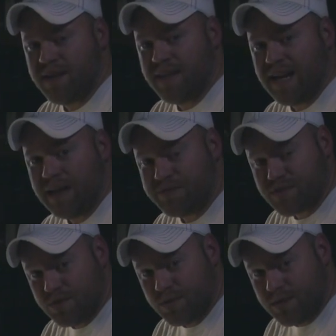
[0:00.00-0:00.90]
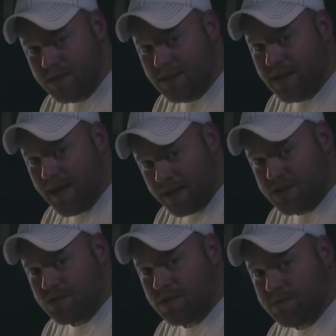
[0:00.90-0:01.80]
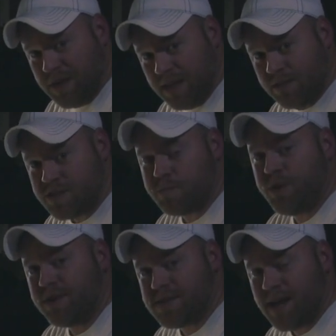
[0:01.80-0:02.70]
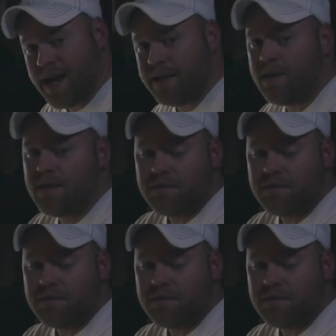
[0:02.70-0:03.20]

and then have 2 extra meals put aside,